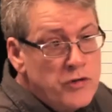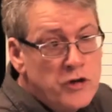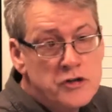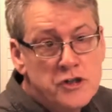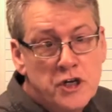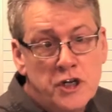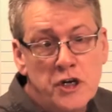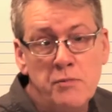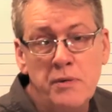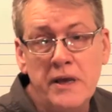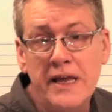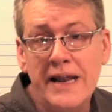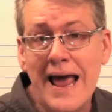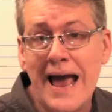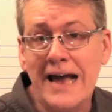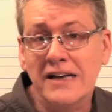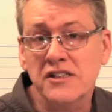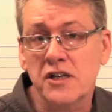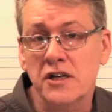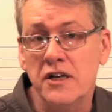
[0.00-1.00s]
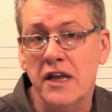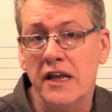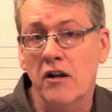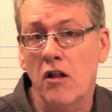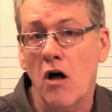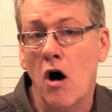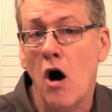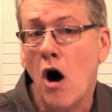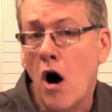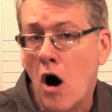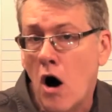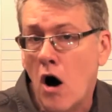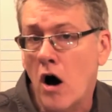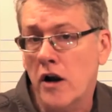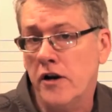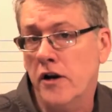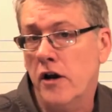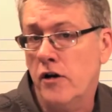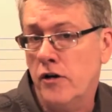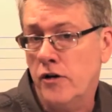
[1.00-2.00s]
going to be an accidental
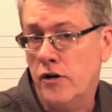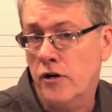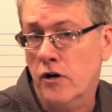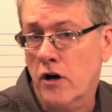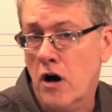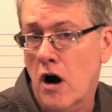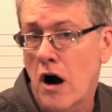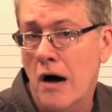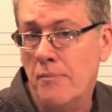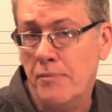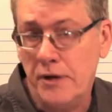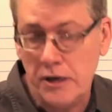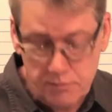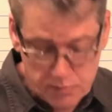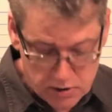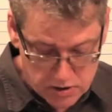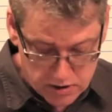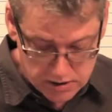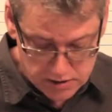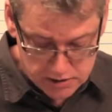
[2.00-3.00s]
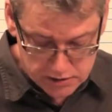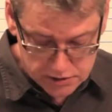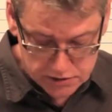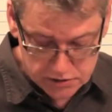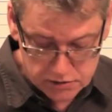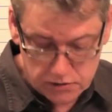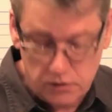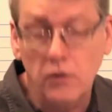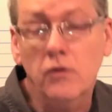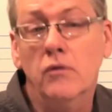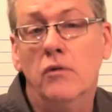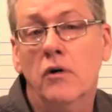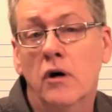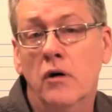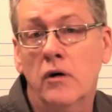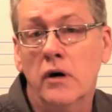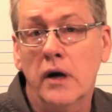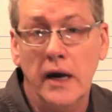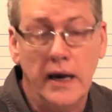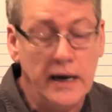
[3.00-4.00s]
on your copied part too,
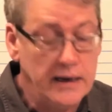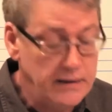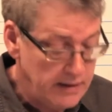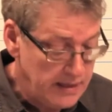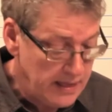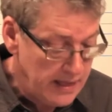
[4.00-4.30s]
okay?